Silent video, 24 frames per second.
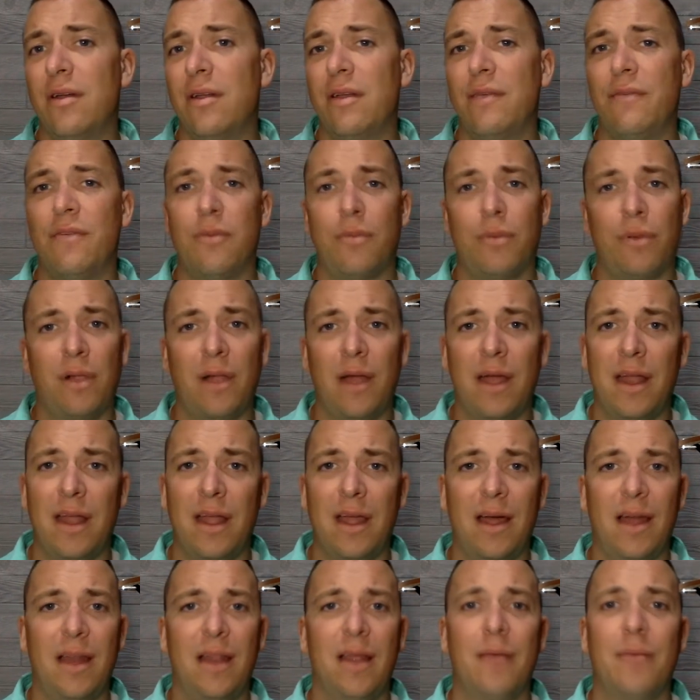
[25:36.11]
If you're planning
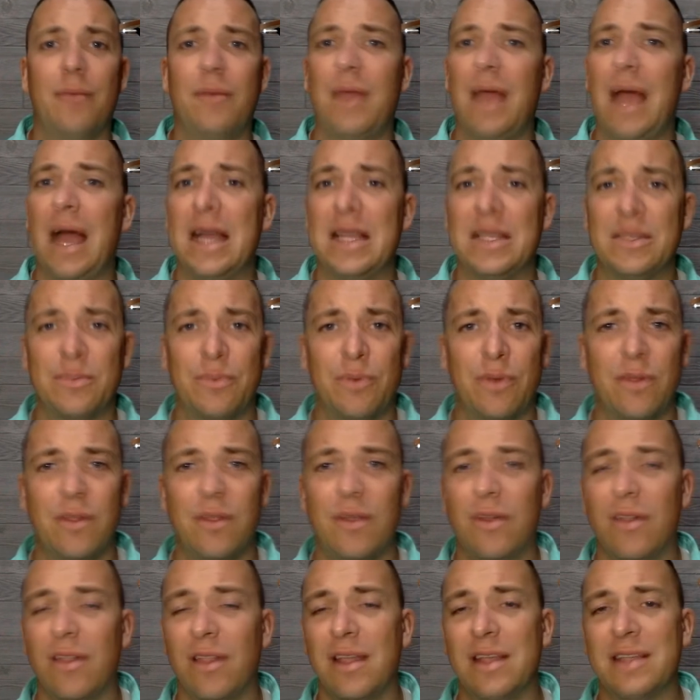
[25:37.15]
on it, guys will bring
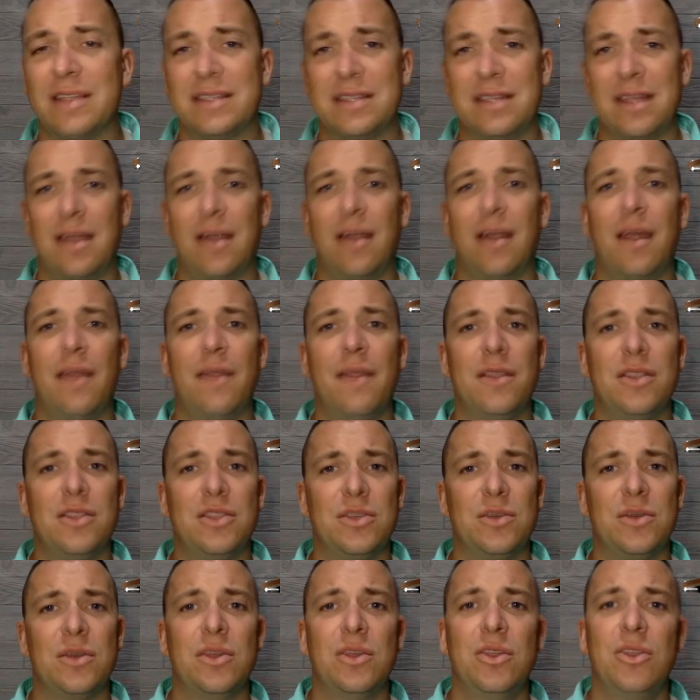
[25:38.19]
their list there and they do it.